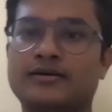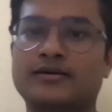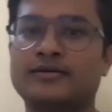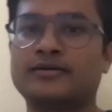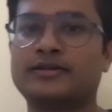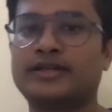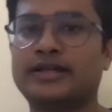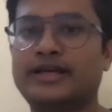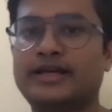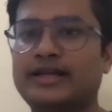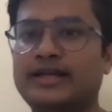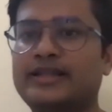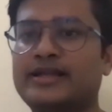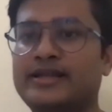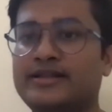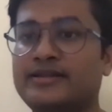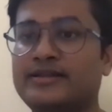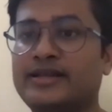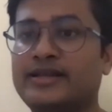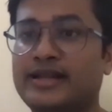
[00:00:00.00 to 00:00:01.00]
The day
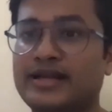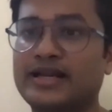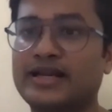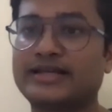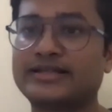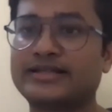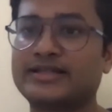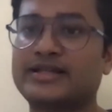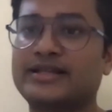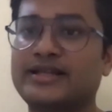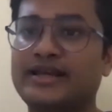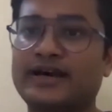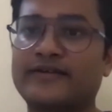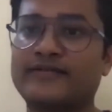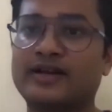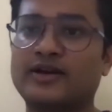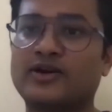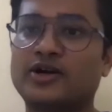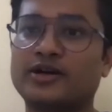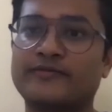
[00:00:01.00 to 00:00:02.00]
that they realize that they have
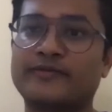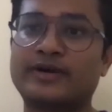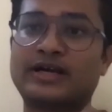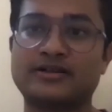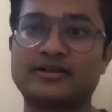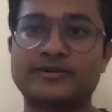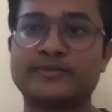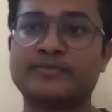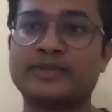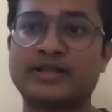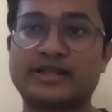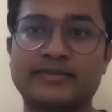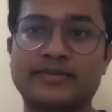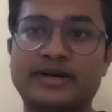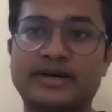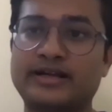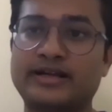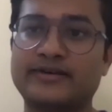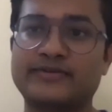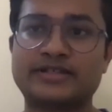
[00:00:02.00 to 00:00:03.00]
a lot of value, they
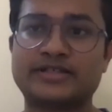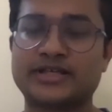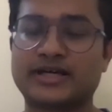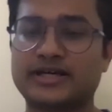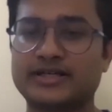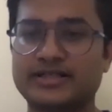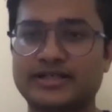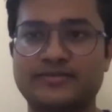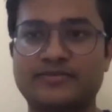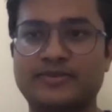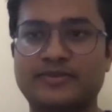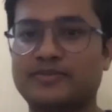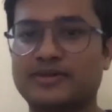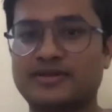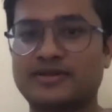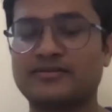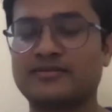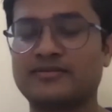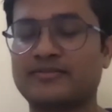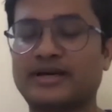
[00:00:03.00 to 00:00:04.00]
might even charge, and people
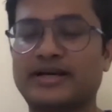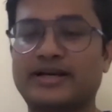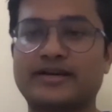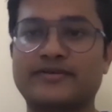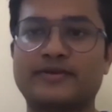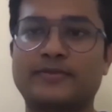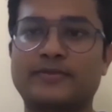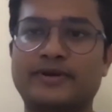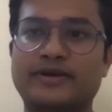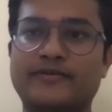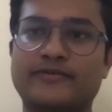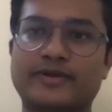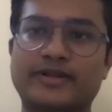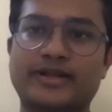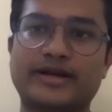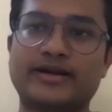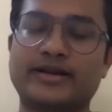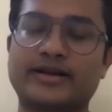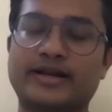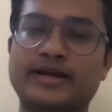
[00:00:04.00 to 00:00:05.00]
might even pay for
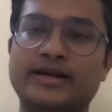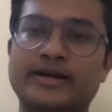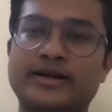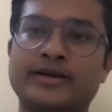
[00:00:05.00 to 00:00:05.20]
that, right?